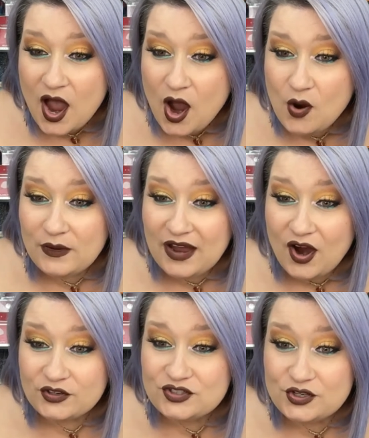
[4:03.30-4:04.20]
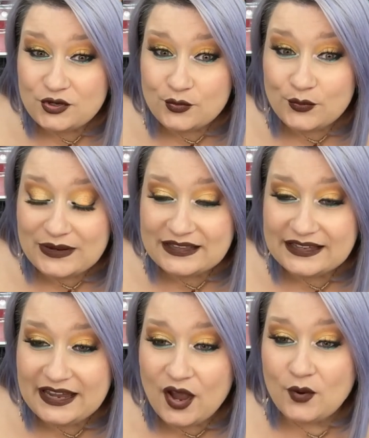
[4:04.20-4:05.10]
Oh, do you
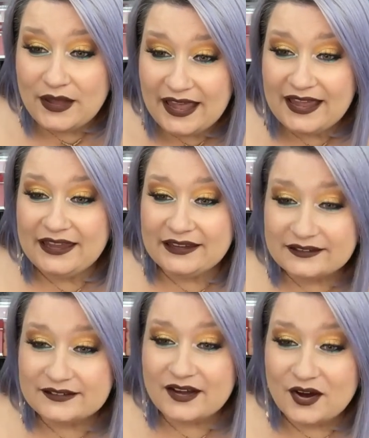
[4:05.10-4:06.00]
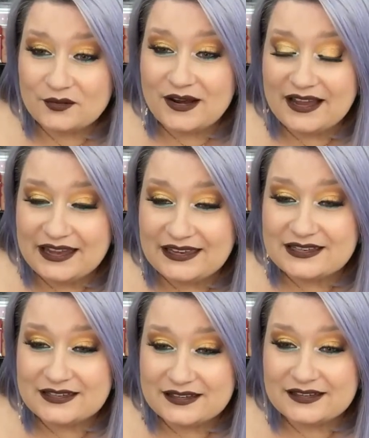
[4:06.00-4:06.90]
really? Okay. All
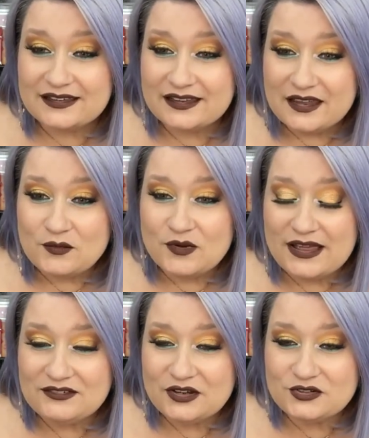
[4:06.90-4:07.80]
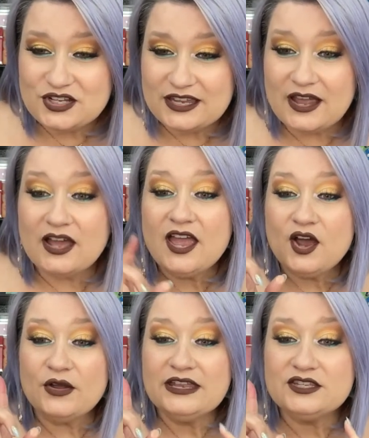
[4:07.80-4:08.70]
right. We'll have to go check you out.
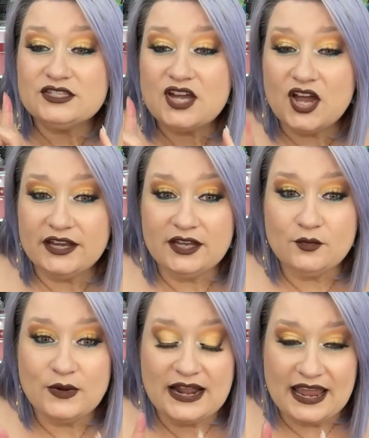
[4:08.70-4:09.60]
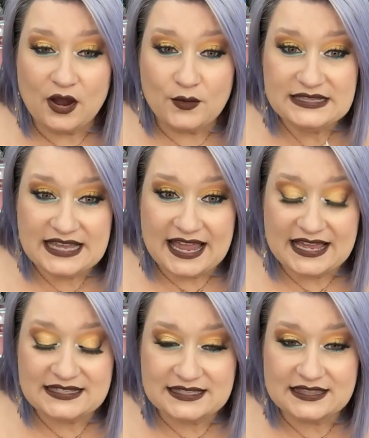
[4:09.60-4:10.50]
Okay, Tanya, what I always
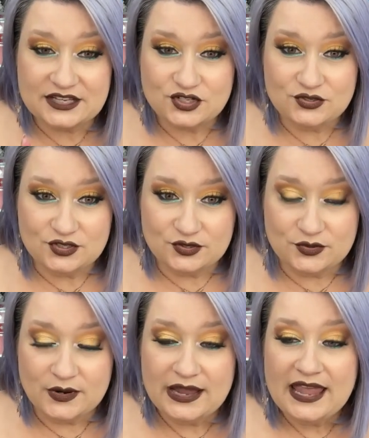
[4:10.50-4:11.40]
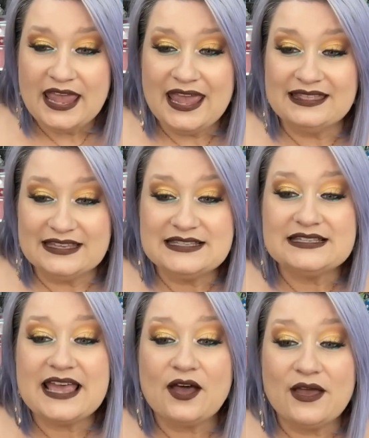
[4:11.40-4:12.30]
ask that you do, and this
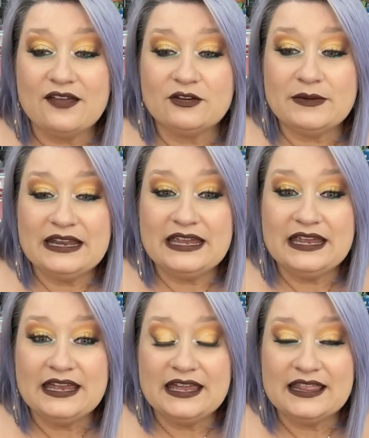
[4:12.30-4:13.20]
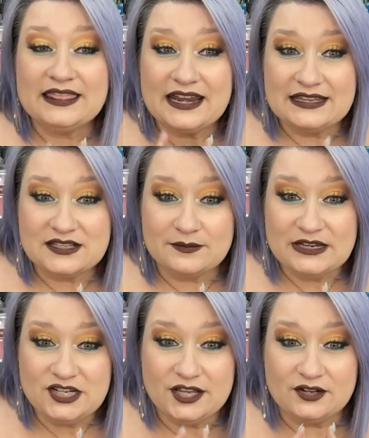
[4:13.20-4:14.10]
is how everybody that is on my
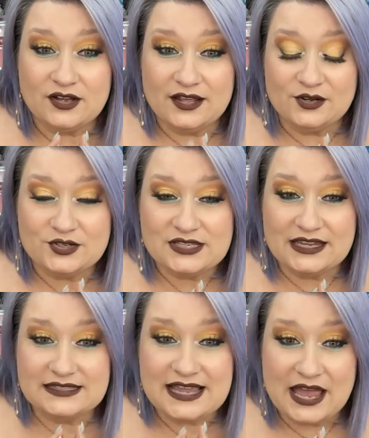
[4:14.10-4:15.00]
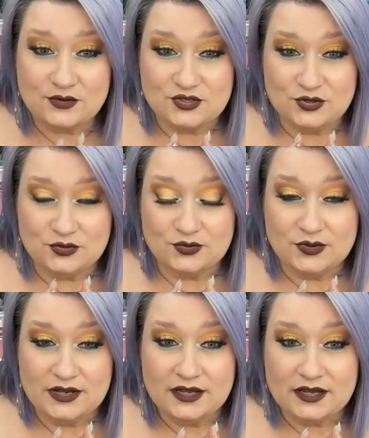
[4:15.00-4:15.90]
channel understands how to
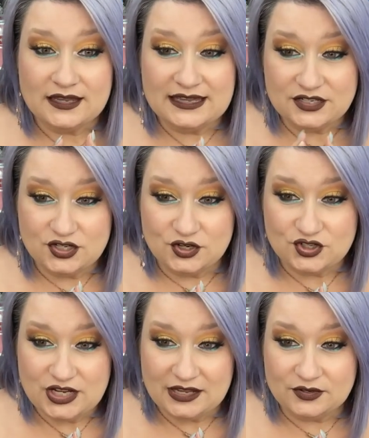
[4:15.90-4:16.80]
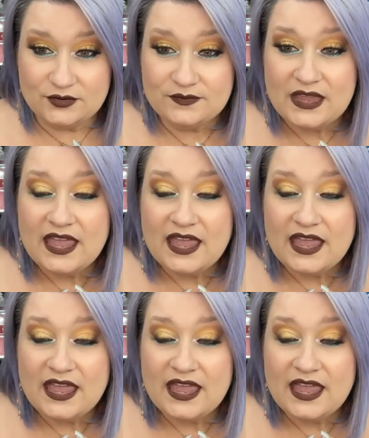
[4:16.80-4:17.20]
get to your channel.